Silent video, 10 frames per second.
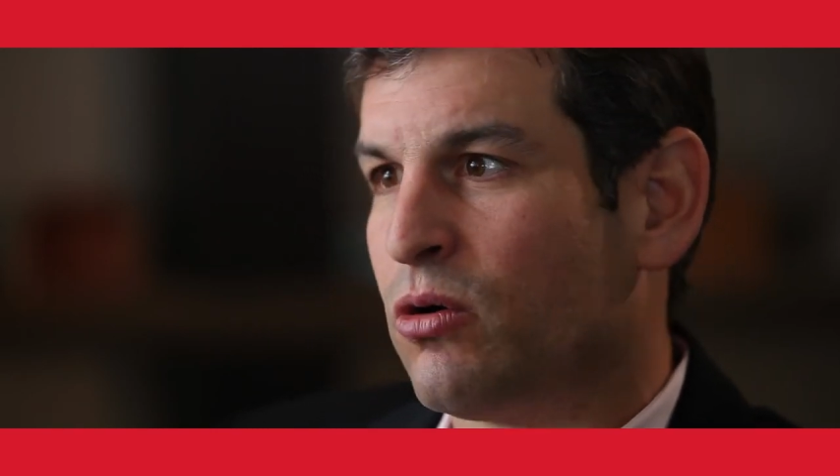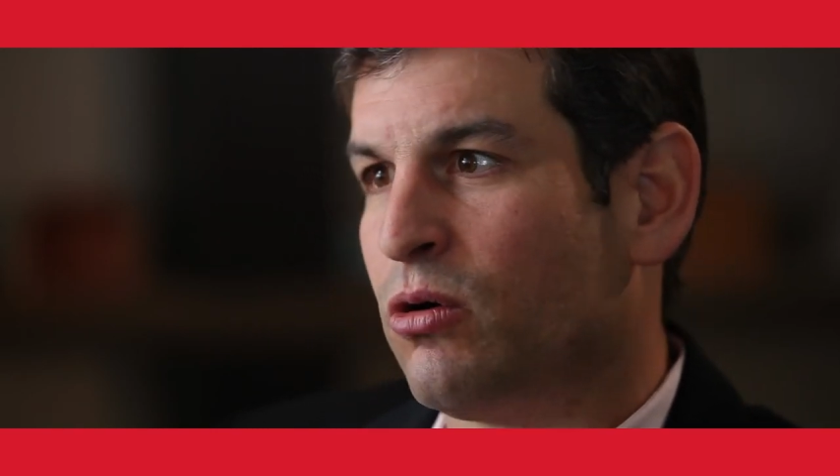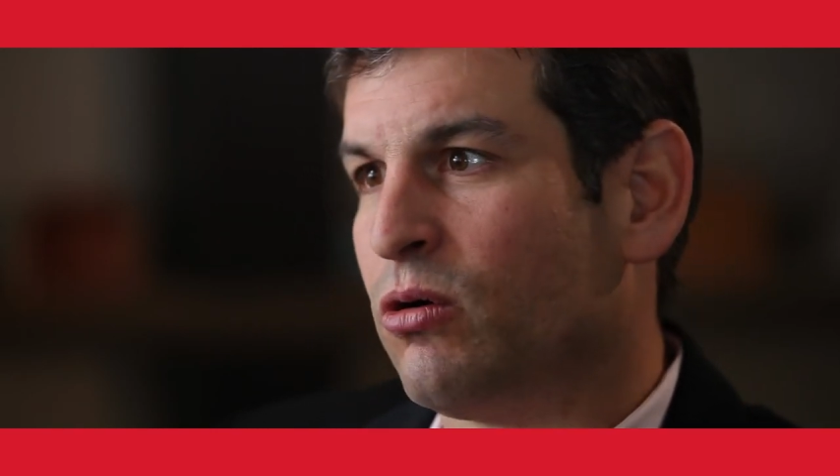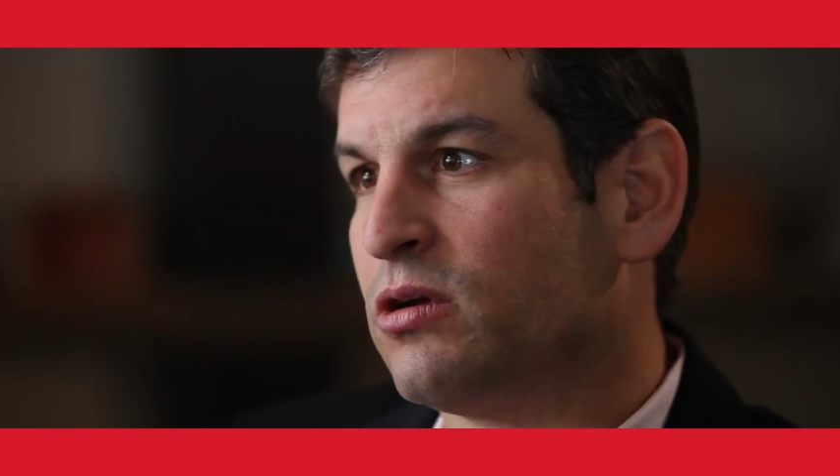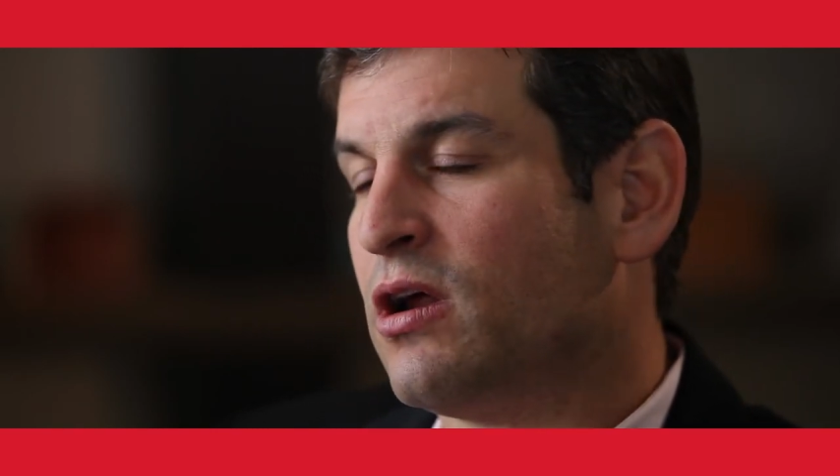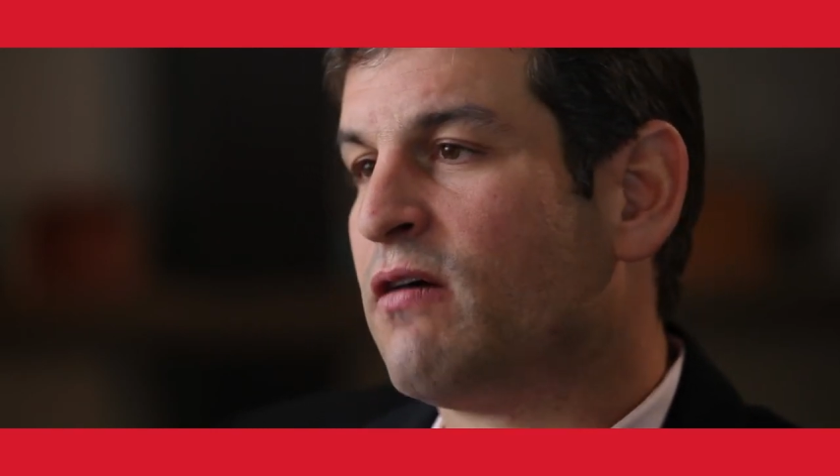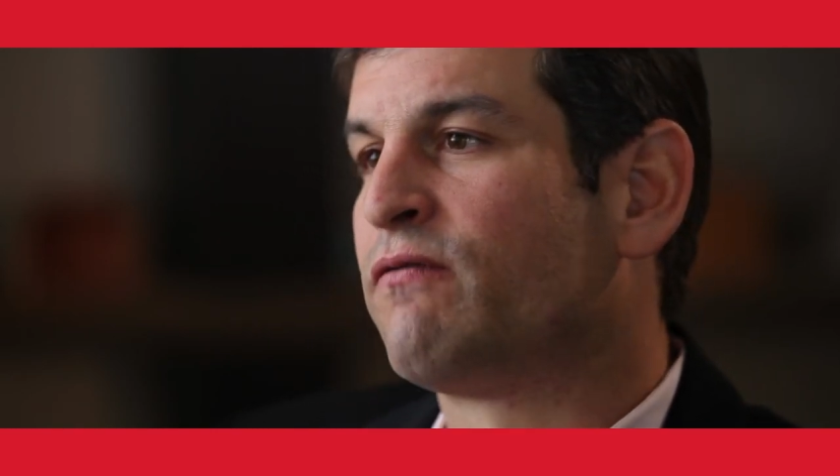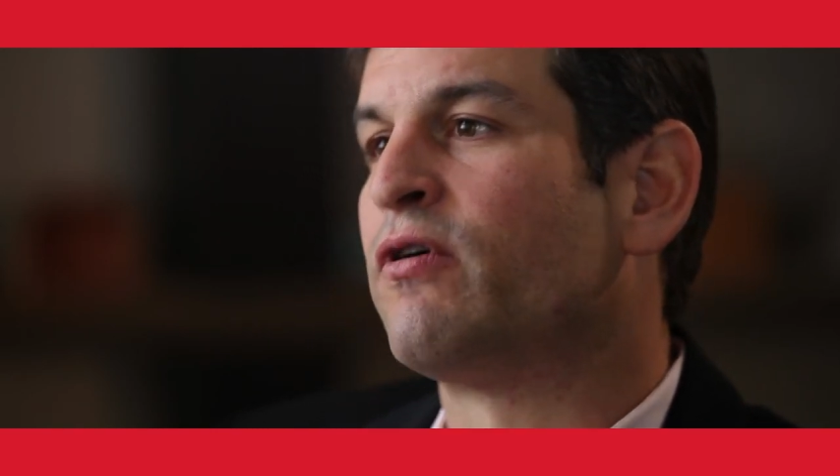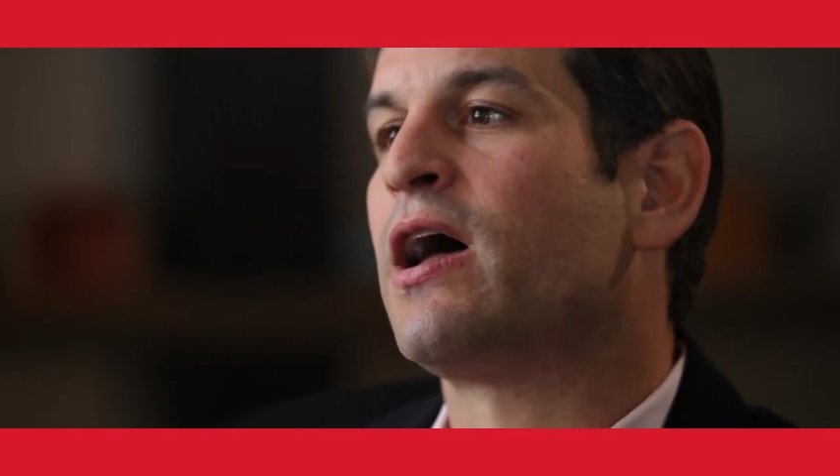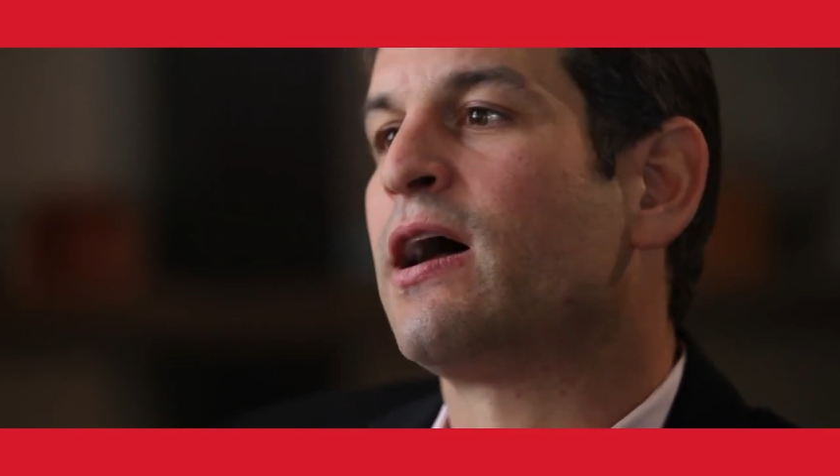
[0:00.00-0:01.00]
hold
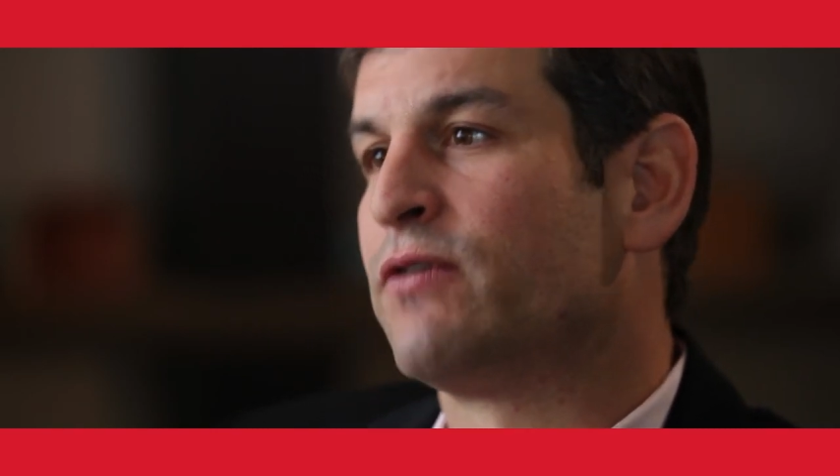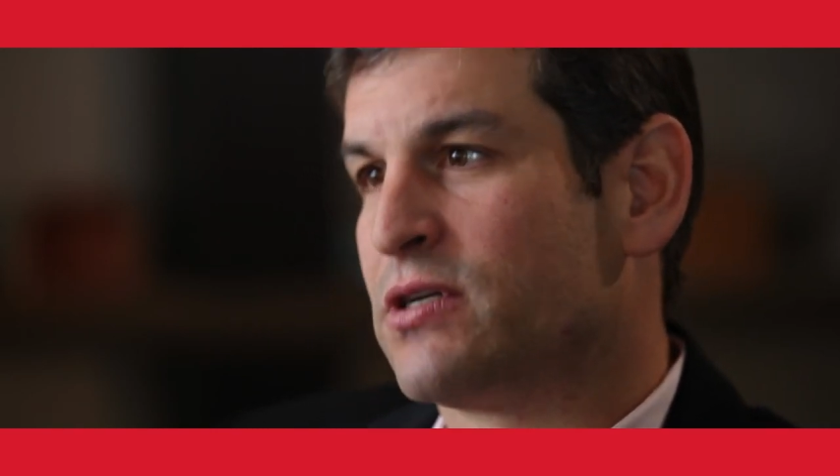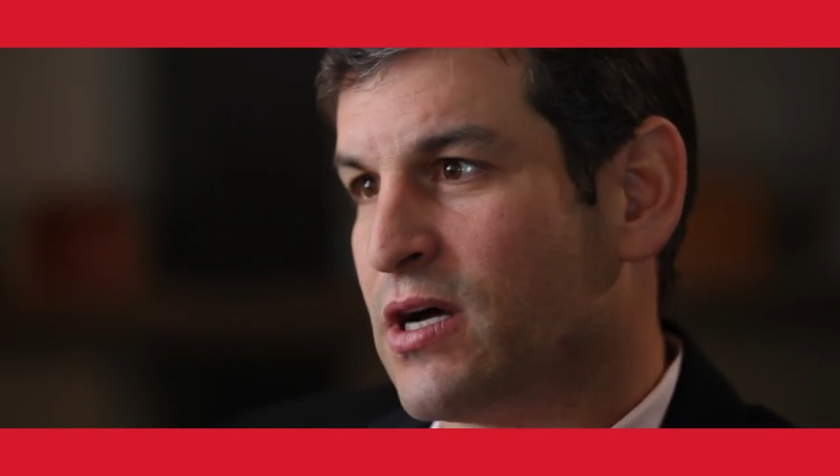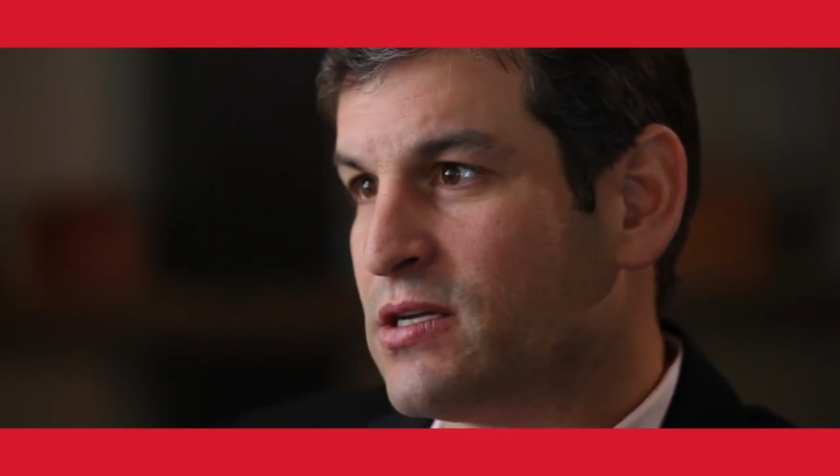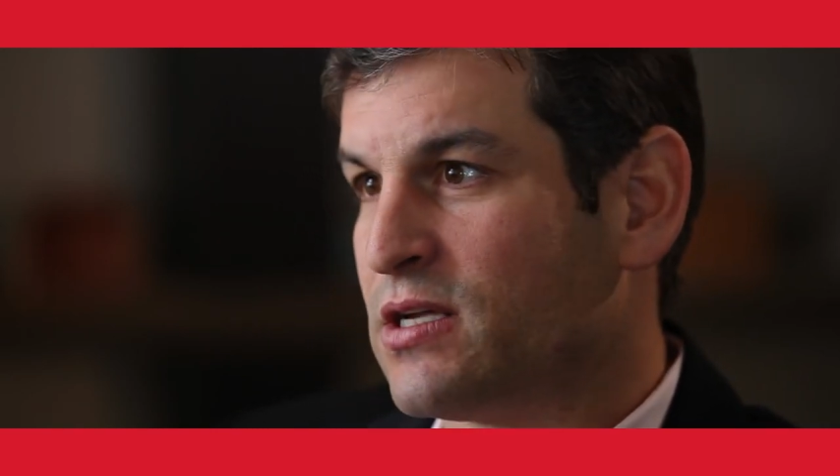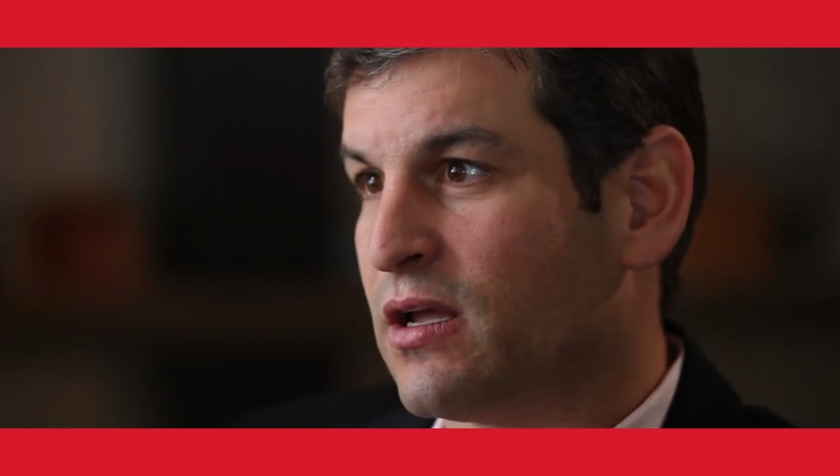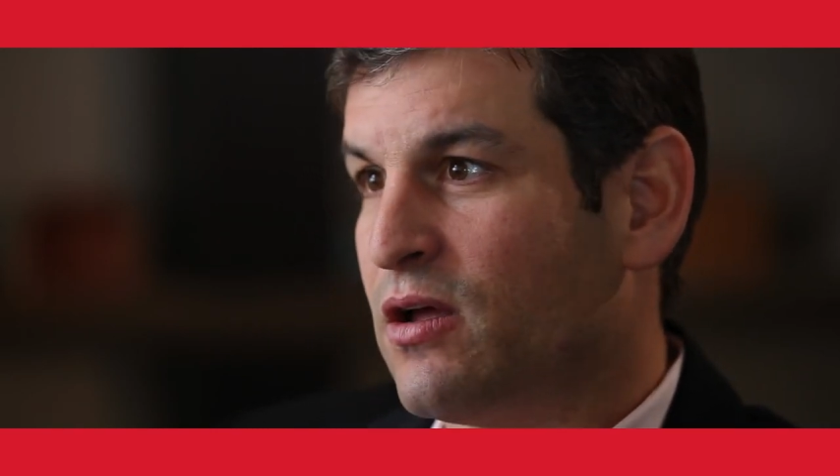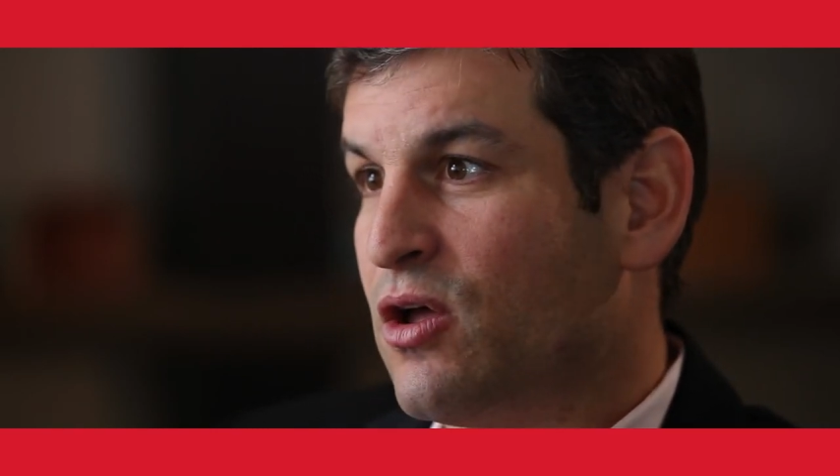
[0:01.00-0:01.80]
for advertising?